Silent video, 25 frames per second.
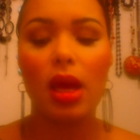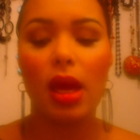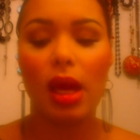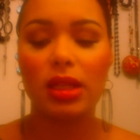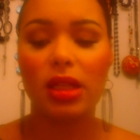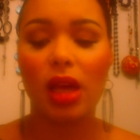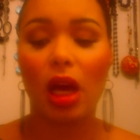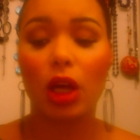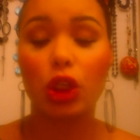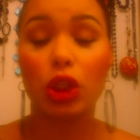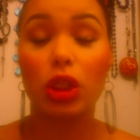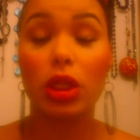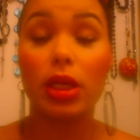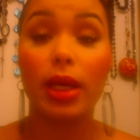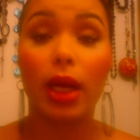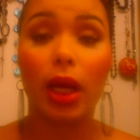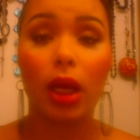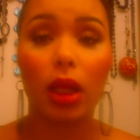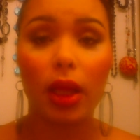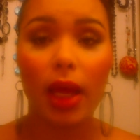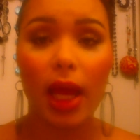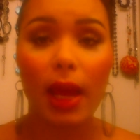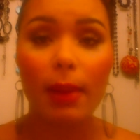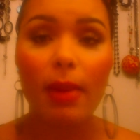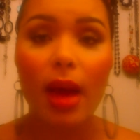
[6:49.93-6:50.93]
it's actually a
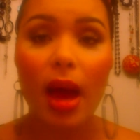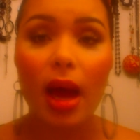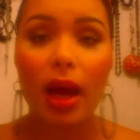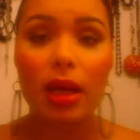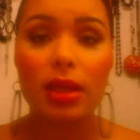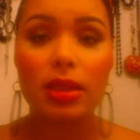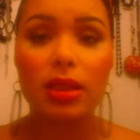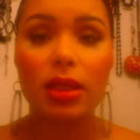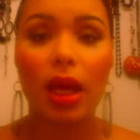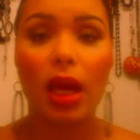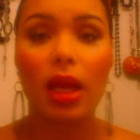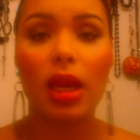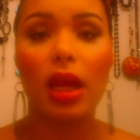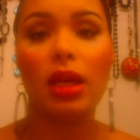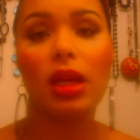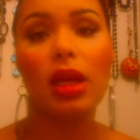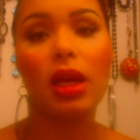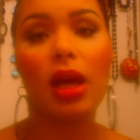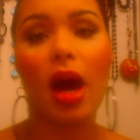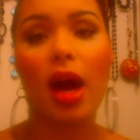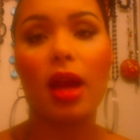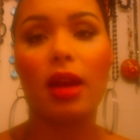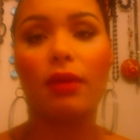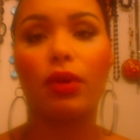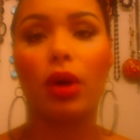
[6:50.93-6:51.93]
clay mask, and any
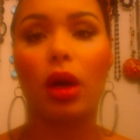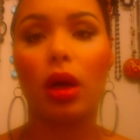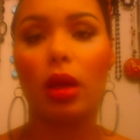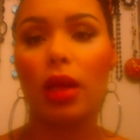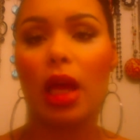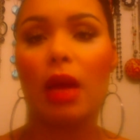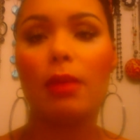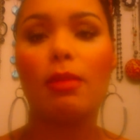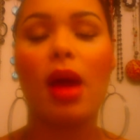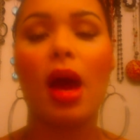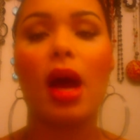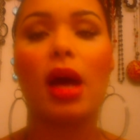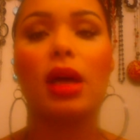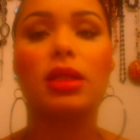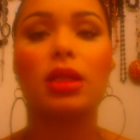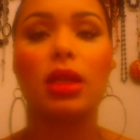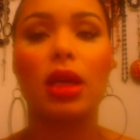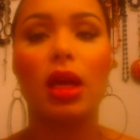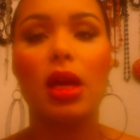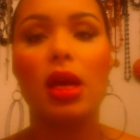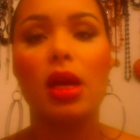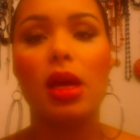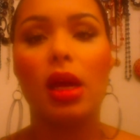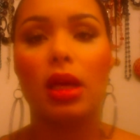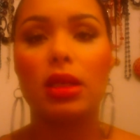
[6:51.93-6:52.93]
kind of clay
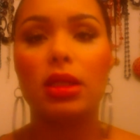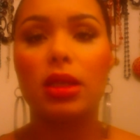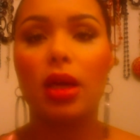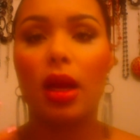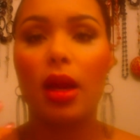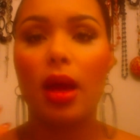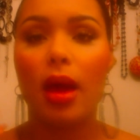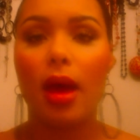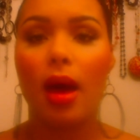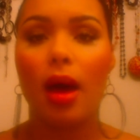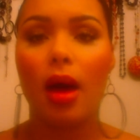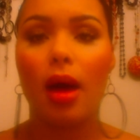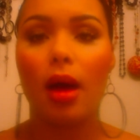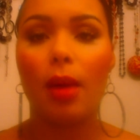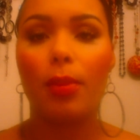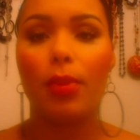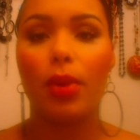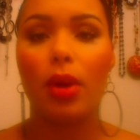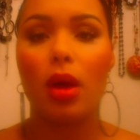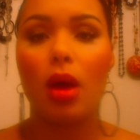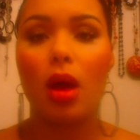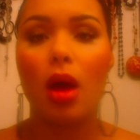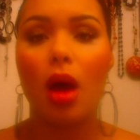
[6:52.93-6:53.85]
mask is going to help